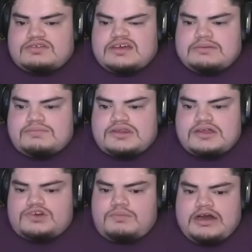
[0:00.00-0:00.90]
teams.
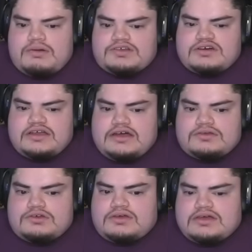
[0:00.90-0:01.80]
Joe Mauer and Todd Helton,
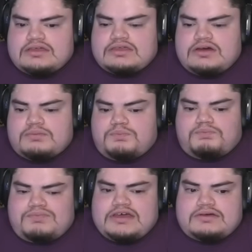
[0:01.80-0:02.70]
you can get done.
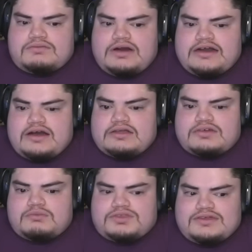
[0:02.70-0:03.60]
Like, I got it
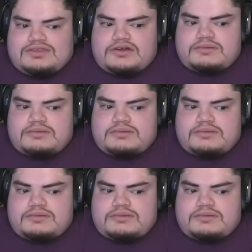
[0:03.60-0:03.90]
done within thirty